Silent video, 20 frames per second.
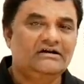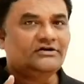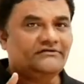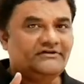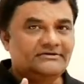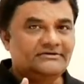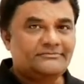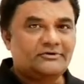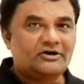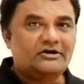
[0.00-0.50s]

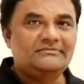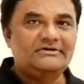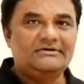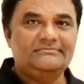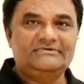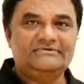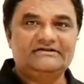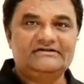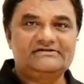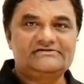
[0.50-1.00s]
Now one
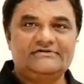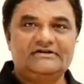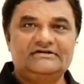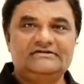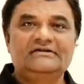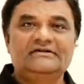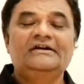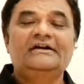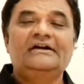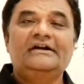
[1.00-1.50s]
problem in this
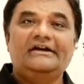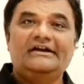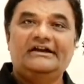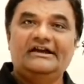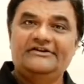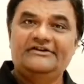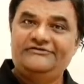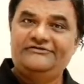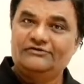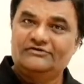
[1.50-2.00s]
one.
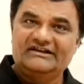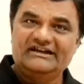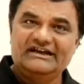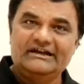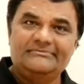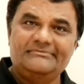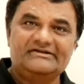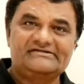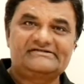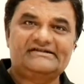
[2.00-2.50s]
If your
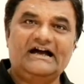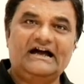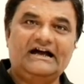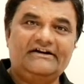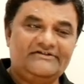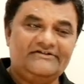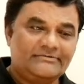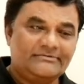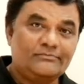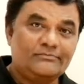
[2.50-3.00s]
name is
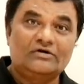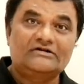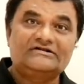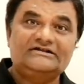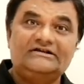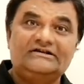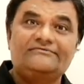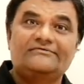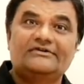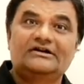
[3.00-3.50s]
having more
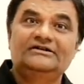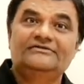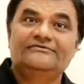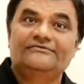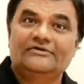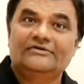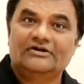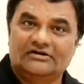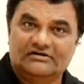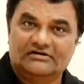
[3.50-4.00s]
than
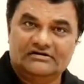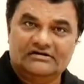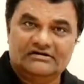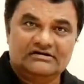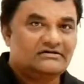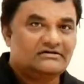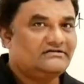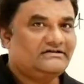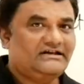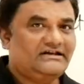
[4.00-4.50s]
one
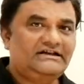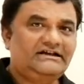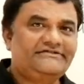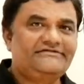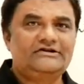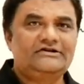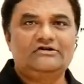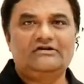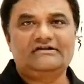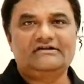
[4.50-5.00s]
word, then
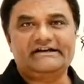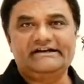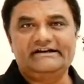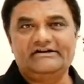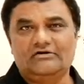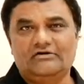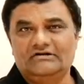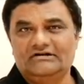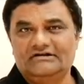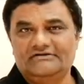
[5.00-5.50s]
it will not
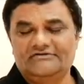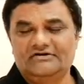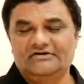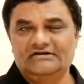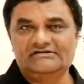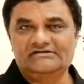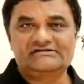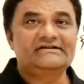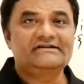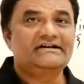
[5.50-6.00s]
read all the
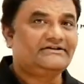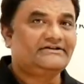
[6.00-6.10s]
words.